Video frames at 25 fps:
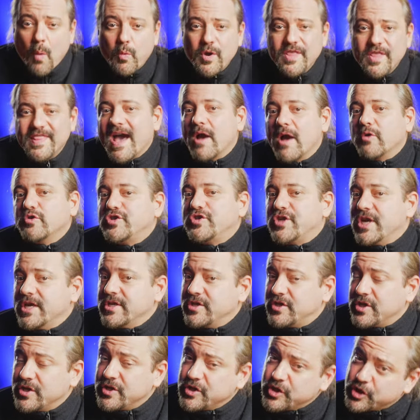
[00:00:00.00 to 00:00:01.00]
without
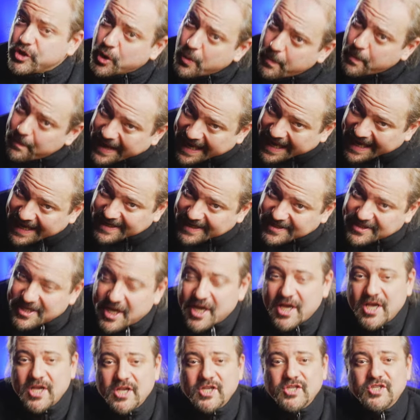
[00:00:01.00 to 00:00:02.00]
changing your pitch
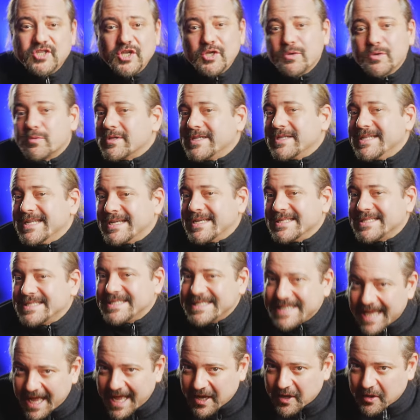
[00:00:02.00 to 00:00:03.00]
so you will not
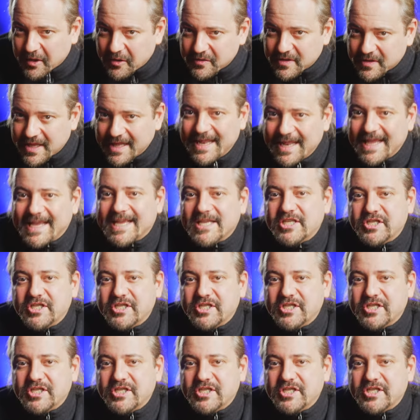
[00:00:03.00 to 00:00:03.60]
sound like a